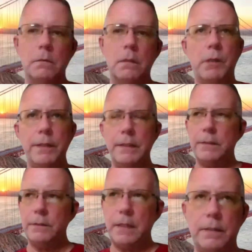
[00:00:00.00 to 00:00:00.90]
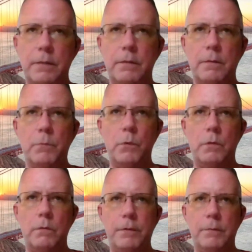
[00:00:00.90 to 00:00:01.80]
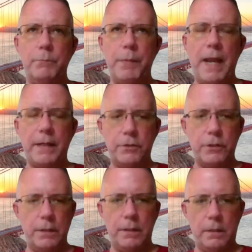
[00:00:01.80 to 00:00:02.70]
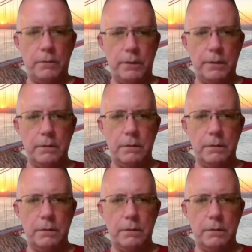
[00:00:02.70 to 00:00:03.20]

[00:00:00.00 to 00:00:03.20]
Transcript: a plugin is like more of a packaging thing, right?